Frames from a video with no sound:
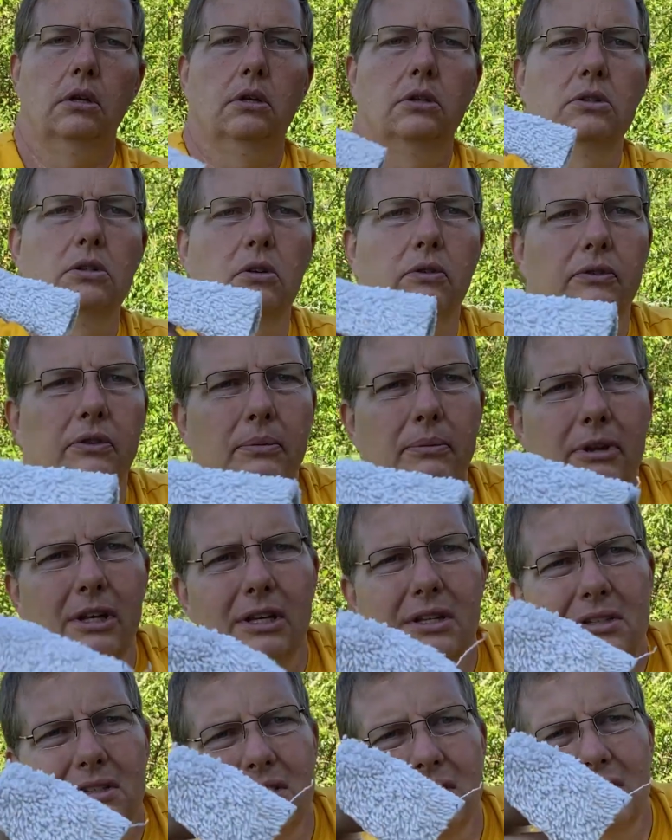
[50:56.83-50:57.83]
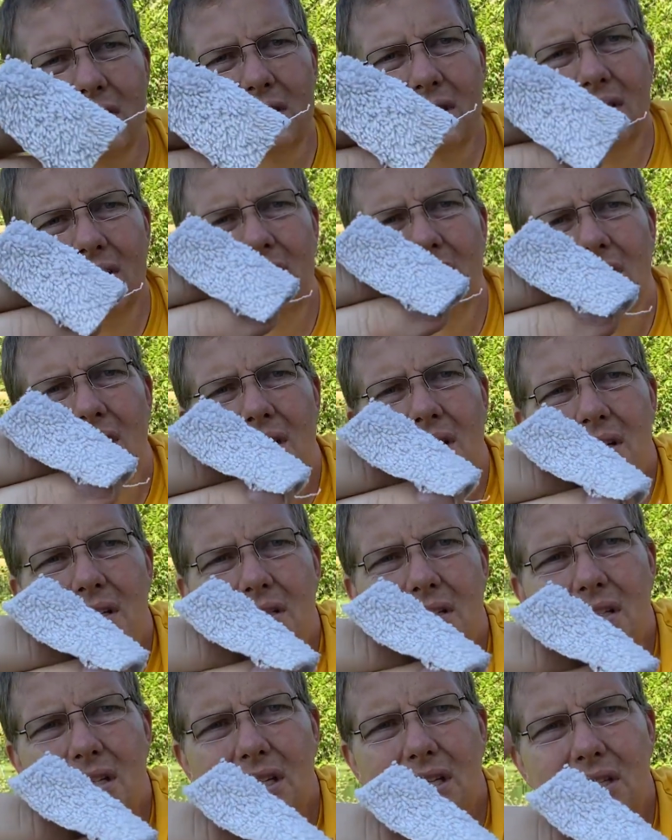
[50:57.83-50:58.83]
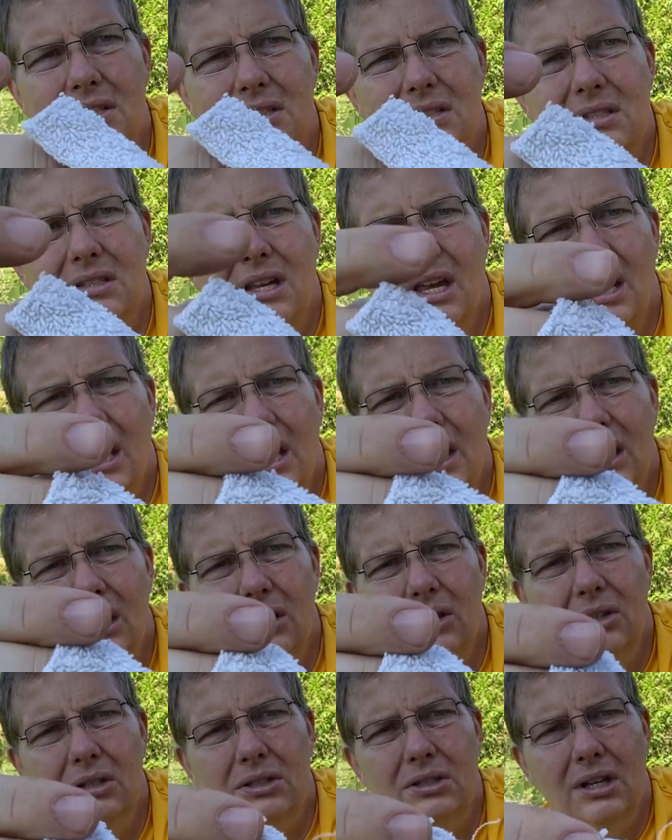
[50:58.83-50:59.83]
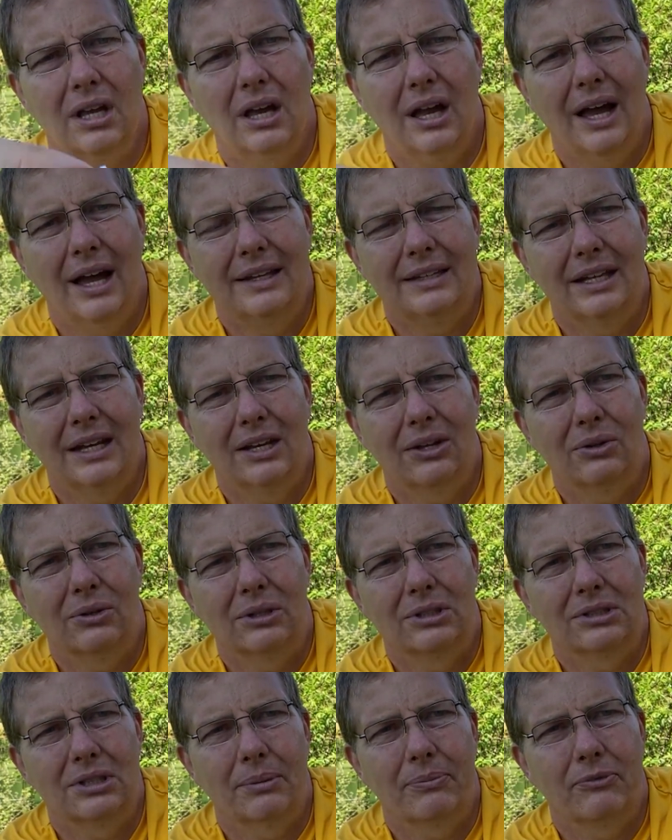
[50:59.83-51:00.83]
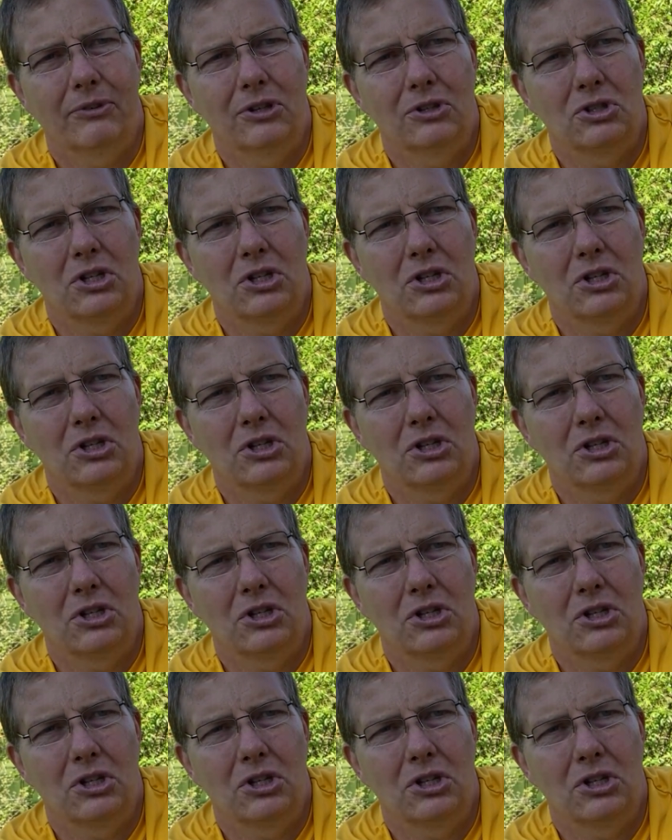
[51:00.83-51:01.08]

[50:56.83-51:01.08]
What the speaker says: So from this to this, it looks identical except for the